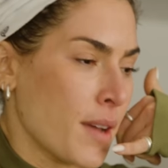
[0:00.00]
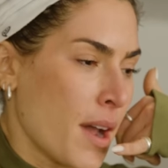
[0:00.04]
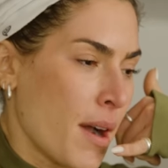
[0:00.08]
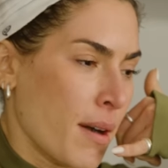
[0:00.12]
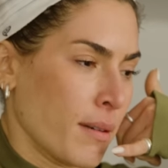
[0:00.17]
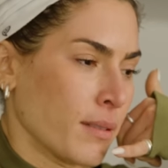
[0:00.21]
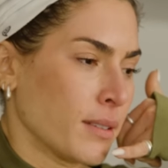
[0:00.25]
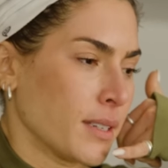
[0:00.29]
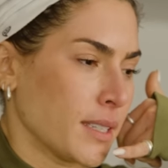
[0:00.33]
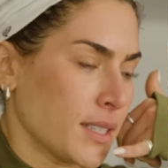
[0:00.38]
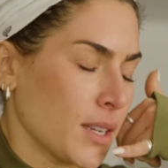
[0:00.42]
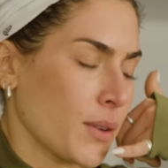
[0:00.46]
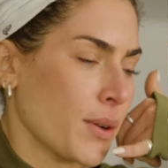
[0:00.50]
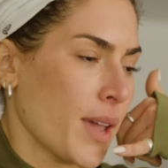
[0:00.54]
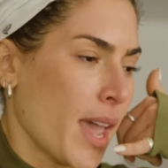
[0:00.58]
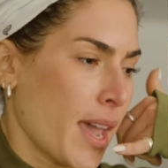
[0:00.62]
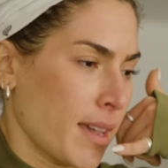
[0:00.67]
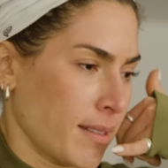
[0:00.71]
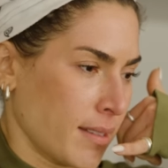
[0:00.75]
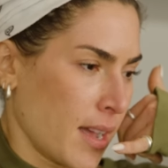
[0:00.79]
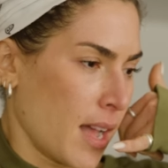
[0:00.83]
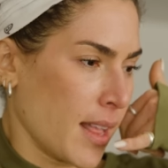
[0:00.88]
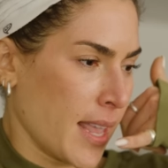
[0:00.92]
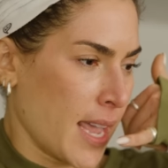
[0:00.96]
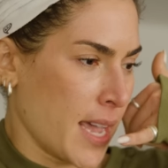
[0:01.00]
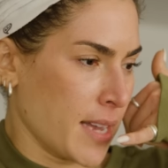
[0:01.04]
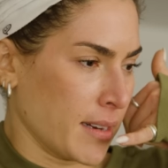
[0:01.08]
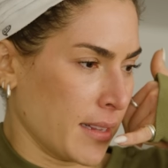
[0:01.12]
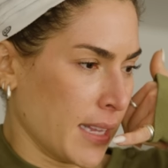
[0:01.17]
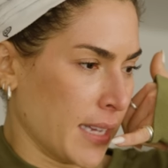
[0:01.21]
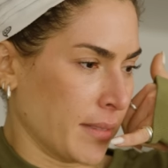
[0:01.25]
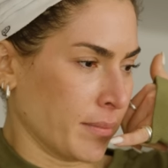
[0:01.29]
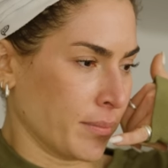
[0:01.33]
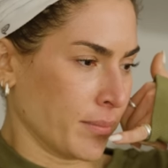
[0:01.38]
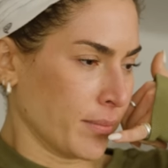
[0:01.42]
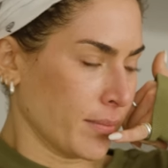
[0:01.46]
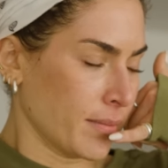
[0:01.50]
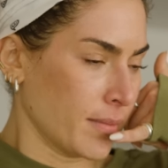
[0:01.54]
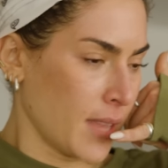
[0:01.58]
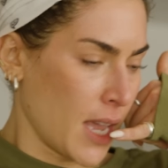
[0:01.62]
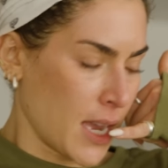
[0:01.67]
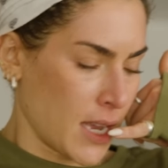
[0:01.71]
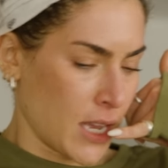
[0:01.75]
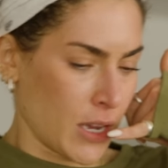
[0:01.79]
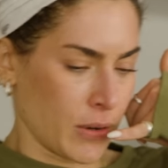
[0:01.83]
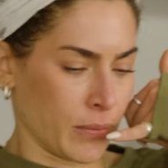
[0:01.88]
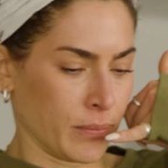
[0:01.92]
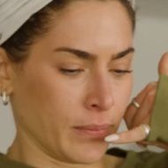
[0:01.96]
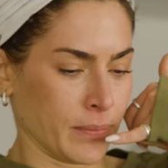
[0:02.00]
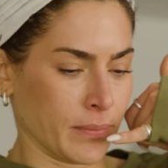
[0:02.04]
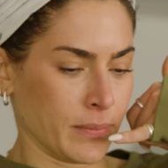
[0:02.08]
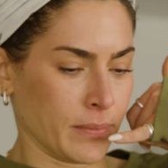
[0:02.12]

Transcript: No, no, it's okay. I'll handle it. Thank you.